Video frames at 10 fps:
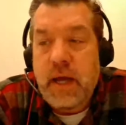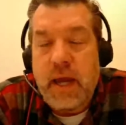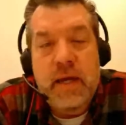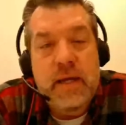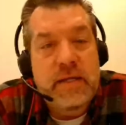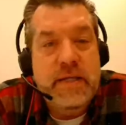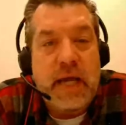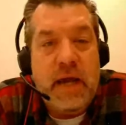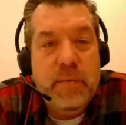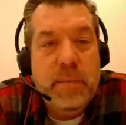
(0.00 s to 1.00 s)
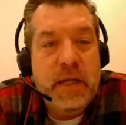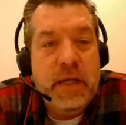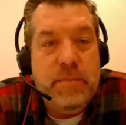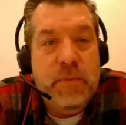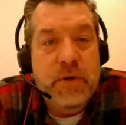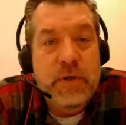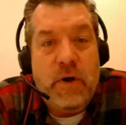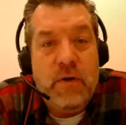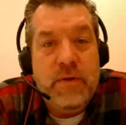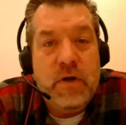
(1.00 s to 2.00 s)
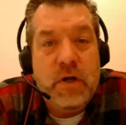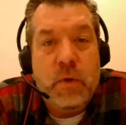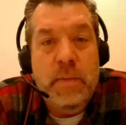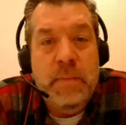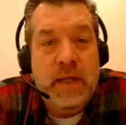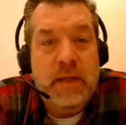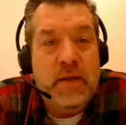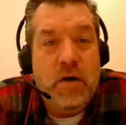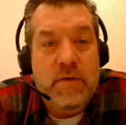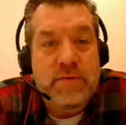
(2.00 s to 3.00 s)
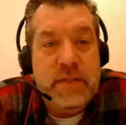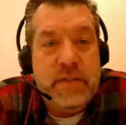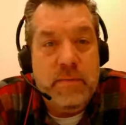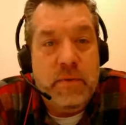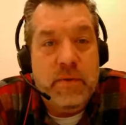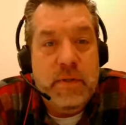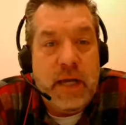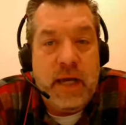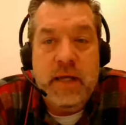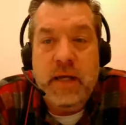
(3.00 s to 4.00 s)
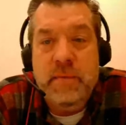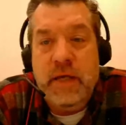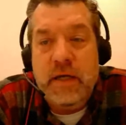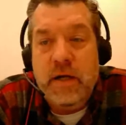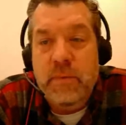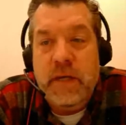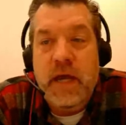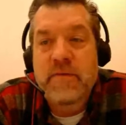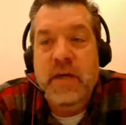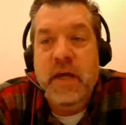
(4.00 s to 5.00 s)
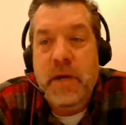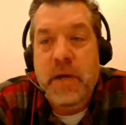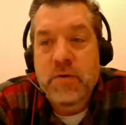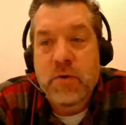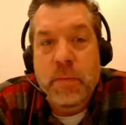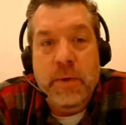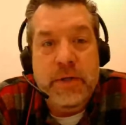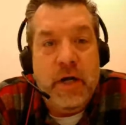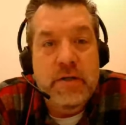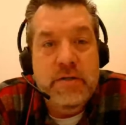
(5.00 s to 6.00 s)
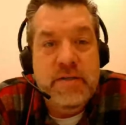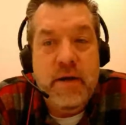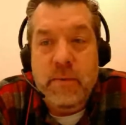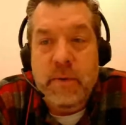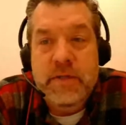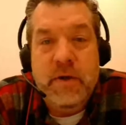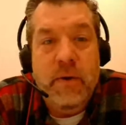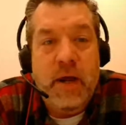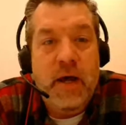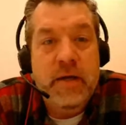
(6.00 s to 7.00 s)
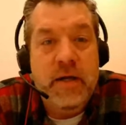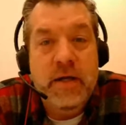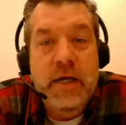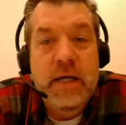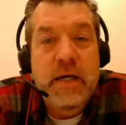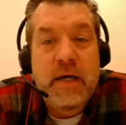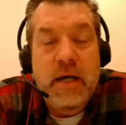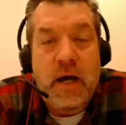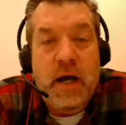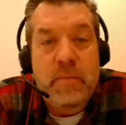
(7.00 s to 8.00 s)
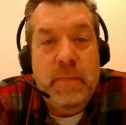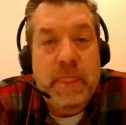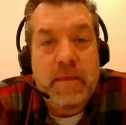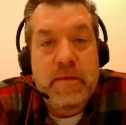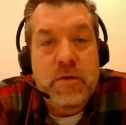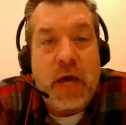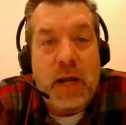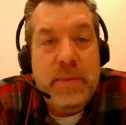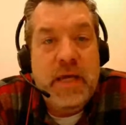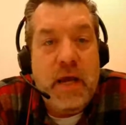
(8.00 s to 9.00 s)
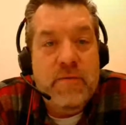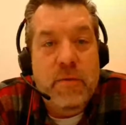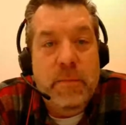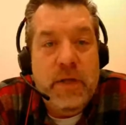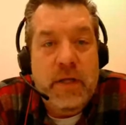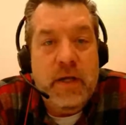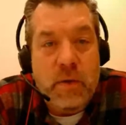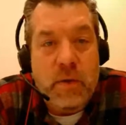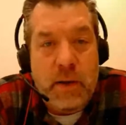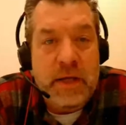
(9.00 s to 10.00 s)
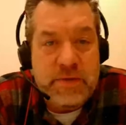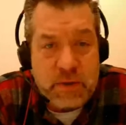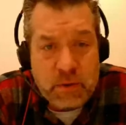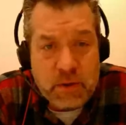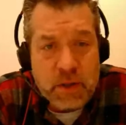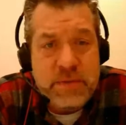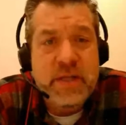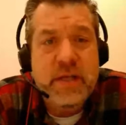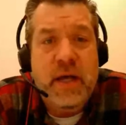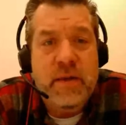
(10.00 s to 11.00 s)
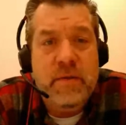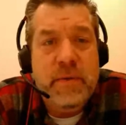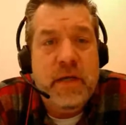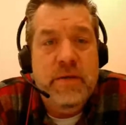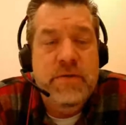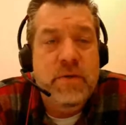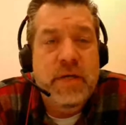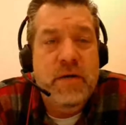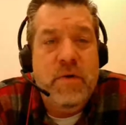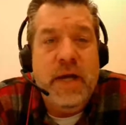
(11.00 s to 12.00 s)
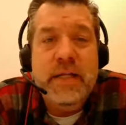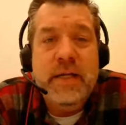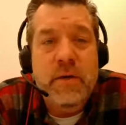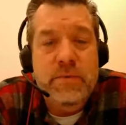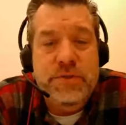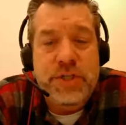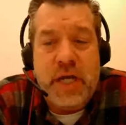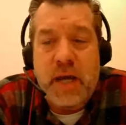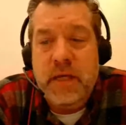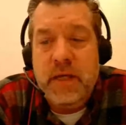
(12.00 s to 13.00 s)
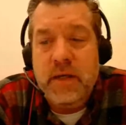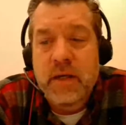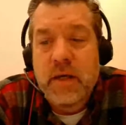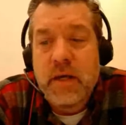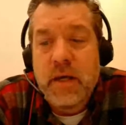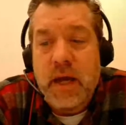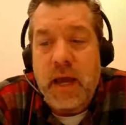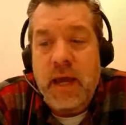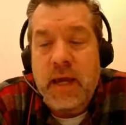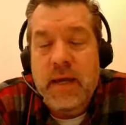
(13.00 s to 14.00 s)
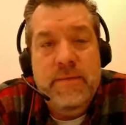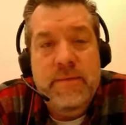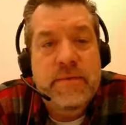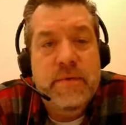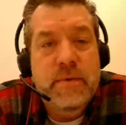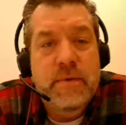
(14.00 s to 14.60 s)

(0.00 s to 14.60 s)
and I see everybody put all of their equipment on the coffee table, and I'm like, "Are we having a paranormal yard sale? What's going on here?" Um, you got to be careful putting equipment so close together because you'll get radio jamming, and